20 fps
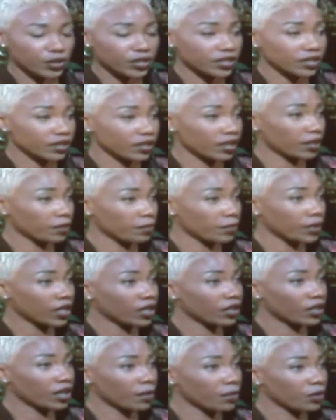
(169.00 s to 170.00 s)
person like
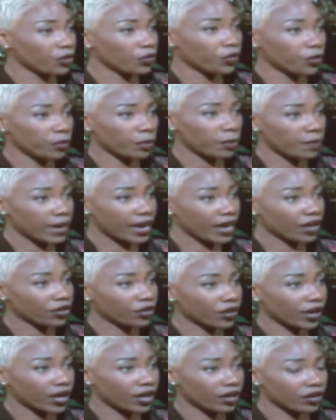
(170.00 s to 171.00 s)
me coming from a
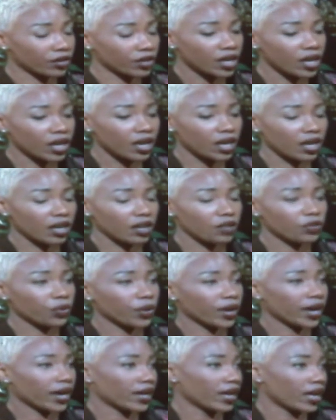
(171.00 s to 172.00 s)
background of
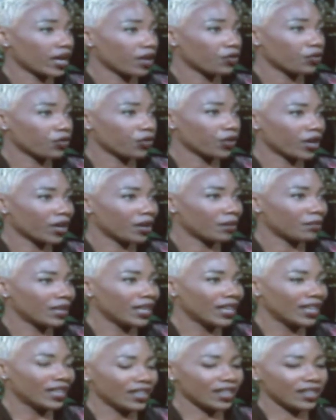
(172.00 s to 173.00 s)
where I came from
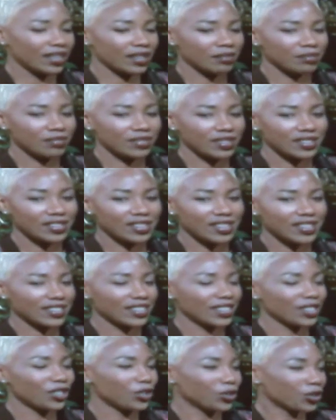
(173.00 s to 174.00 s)

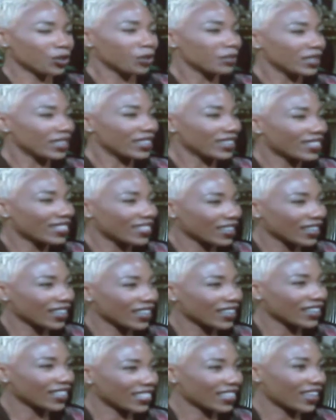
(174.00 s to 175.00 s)
doesn't normally
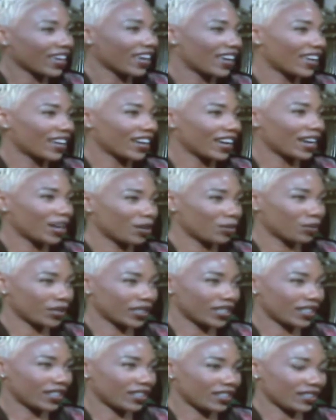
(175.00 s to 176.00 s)
think that I
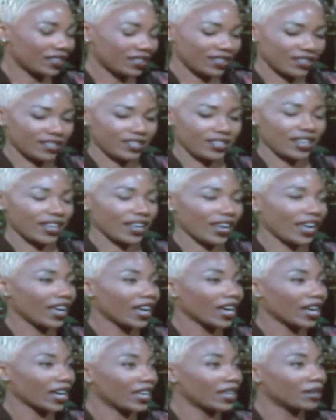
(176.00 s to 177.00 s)
would say, hey,
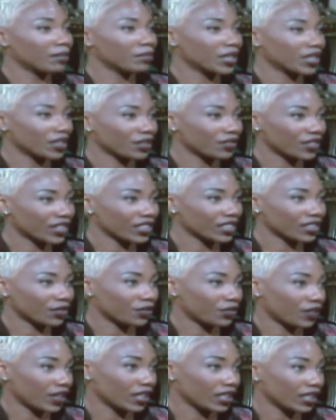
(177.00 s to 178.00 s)
I am a convicted
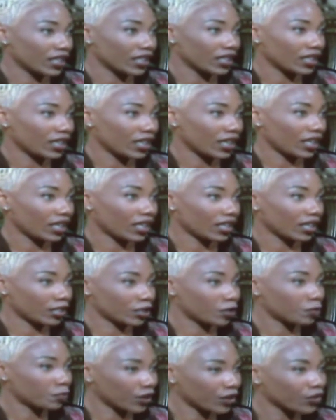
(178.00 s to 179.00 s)
felon and I
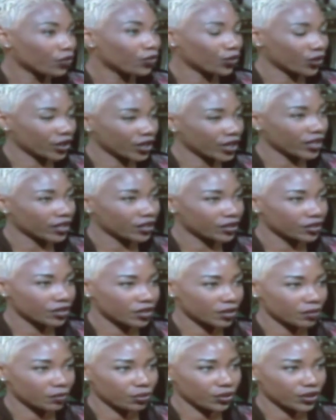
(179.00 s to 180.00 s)
spent 4
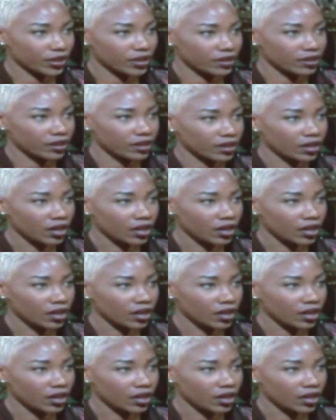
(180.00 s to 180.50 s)
years in prison.